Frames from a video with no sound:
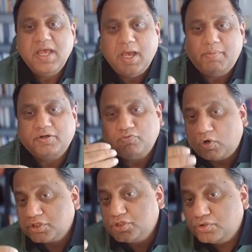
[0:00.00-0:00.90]
about
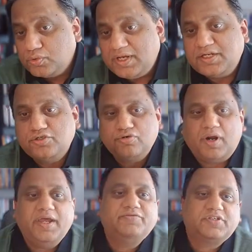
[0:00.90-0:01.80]
what truly
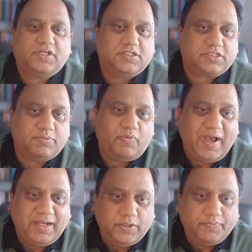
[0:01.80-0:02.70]
drives customer
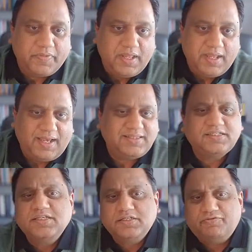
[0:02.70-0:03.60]
value. And
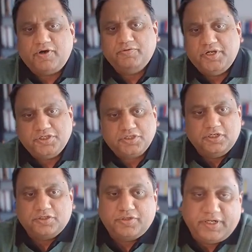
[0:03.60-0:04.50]
this is a
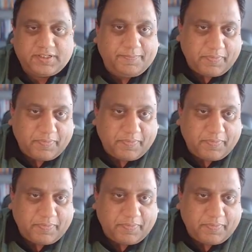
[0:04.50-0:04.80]
foundational trait.